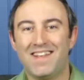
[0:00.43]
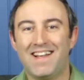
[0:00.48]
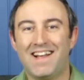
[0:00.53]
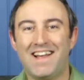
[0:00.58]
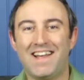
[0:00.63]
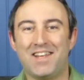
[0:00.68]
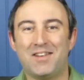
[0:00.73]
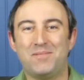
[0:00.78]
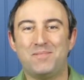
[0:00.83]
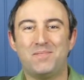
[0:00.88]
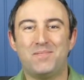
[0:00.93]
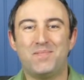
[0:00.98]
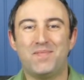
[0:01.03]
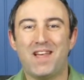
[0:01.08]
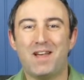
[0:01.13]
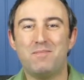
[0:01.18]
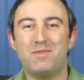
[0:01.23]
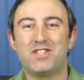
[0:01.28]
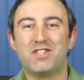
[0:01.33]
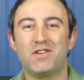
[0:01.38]
Hi,
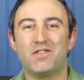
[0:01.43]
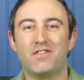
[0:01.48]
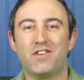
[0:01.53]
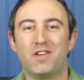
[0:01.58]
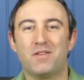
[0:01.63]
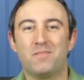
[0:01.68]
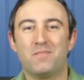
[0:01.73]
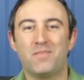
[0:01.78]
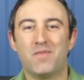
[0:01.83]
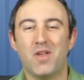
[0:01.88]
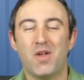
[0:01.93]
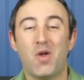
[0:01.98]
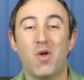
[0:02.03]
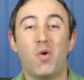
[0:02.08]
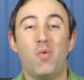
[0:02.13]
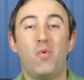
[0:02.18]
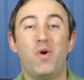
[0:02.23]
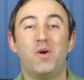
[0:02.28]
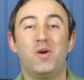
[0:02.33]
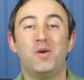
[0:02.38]
I'm Mister V.
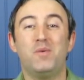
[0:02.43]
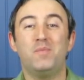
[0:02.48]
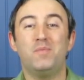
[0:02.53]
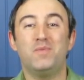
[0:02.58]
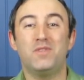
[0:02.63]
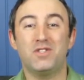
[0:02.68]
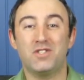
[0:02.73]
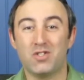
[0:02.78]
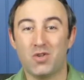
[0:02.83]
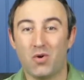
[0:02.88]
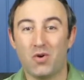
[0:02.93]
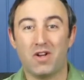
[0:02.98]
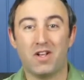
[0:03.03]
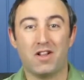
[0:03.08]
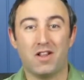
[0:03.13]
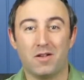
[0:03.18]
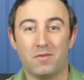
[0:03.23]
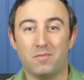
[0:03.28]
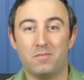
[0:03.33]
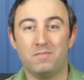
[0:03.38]
Welcome to Story
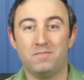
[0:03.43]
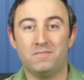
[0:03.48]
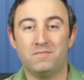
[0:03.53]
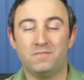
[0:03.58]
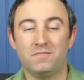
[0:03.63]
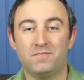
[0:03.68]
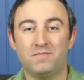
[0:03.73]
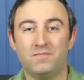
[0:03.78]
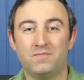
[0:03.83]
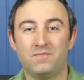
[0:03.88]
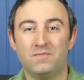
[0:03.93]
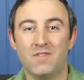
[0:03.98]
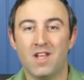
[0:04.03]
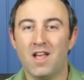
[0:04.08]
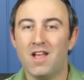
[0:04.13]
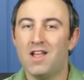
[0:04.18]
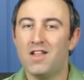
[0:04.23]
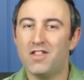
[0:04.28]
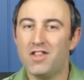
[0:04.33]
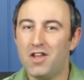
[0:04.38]
Club.
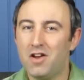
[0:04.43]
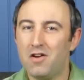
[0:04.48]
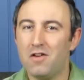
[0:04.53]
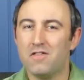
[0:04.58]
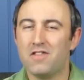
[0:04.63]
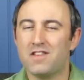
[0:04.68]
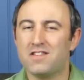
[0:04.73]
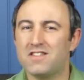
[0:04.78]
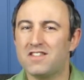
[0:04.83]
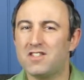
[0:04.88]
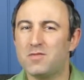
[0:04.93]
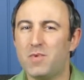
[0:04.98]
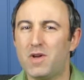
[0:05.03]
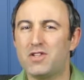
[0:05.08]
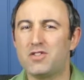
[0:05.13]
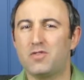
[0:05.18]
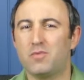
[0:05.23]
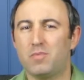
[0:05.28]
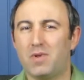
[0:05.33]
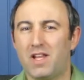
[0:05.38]
The Earth is a
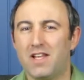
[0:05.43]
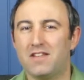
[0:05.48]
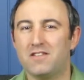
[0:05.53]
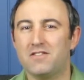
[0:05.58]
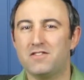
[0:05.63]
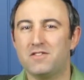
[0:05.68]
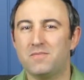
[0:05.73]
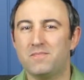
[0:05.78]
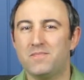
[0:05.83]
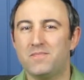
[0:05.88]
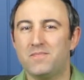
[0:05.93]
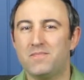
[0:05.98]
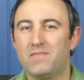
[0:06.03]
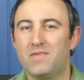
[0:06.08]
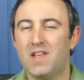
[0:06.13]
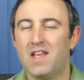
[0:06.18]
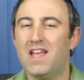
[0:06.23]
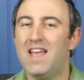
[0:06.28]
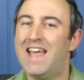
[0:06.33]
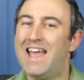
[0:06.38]
special place.
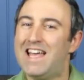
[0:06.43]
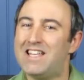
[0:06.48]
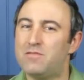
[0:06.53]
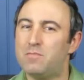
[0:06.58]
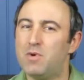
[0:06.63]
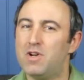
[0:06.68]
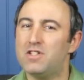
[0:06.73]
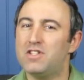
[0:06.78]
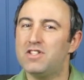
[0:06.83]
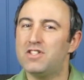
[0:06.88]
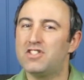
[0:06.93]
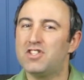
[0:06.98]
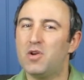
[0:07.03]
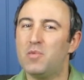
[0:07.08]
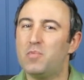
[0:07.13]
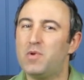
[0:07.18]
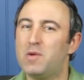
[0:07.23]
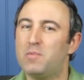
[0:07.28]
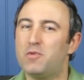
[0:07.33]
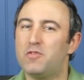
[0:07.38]
As much as
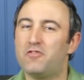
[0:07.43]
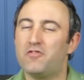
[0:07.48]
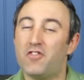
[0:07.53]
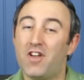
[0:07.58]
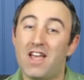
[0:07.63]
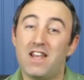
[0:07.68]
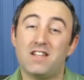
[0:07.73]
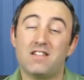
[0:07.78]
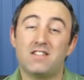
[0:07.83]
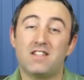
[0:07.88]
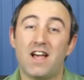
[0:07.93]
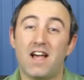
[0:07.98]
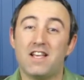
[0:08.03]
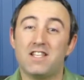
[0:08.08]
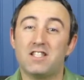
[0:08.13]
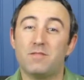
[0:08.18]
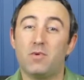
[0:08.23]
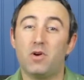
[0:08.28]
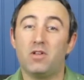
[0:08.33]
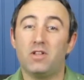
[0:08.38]
some people
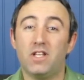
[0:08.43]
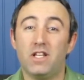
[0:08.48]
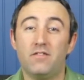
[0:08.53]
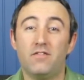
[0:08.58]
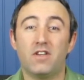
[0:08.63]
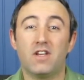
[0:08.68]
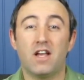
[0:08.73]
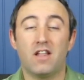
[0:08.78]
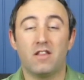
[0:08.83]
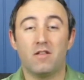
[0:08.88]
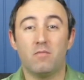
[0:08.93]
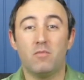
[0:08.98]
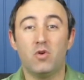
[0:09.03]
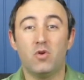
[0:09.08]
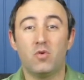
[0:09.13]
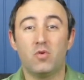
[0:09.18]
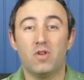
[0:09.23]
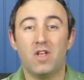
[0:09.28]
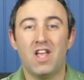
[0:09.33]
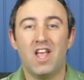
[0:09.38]
fantasize about living on the
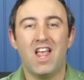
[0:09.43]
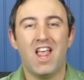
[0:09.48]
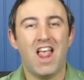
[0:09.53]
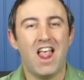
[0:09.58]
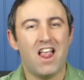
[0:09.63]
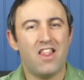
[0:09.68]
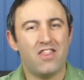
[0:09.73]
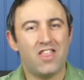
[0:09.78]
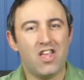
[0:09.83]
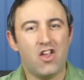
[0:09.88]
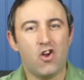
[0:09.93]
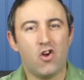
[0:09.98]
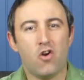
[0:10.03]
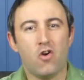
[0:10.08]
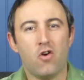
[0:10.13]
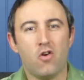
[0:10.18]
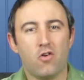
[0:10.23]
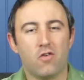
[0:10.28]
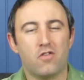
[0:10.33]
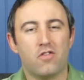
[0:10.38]
moon, the
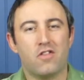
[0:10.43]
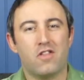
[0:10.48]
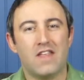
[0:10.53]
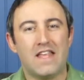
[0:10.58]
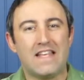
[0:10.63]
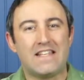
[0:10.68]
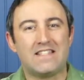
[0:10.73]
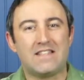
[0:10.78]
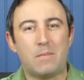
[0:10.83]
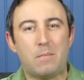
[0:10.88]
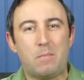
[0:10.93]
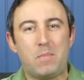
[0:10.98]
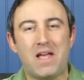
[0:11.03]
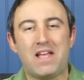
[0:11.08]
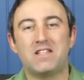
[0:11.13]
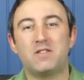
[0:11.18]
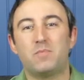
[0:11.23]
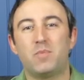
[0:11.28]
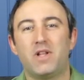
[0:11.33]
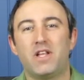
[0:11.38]
Earth is the
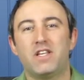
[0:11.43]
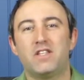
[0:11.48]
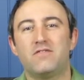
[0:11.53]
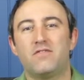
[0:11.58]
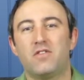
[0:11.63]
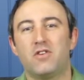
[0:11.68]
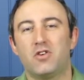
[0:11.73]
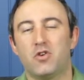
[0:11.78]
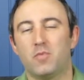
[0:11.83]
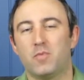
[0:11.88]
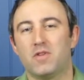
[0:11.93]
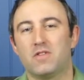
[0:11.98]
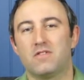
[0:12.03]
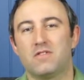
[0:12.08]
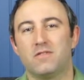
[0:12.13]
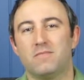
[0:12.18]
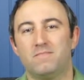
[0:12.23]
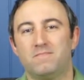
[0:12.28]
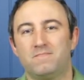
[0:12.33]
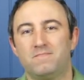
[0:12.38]
best place for humans.